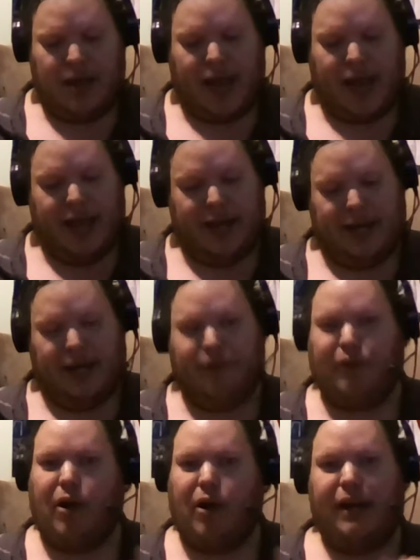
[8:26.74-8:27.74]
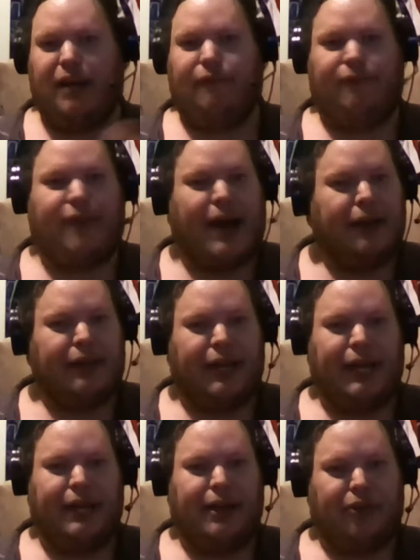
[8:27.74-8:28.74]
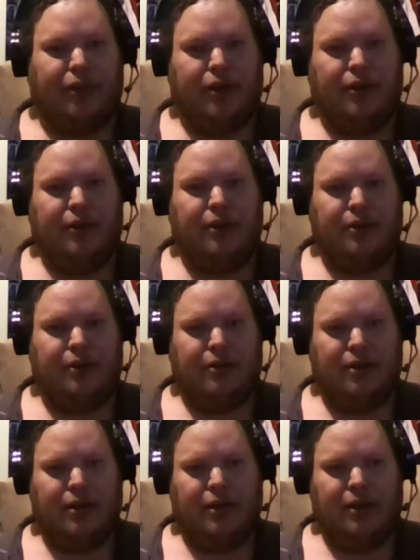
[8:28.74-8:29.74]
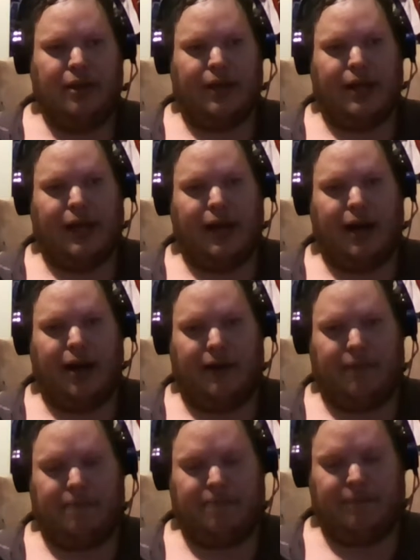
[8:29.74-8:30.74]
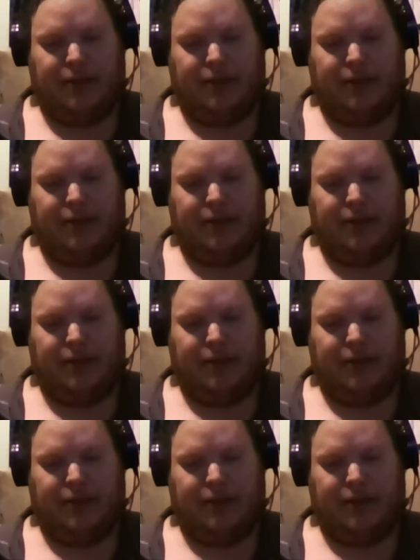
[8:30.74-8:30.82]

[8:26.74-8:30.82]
And even though I didn't violate nothing, like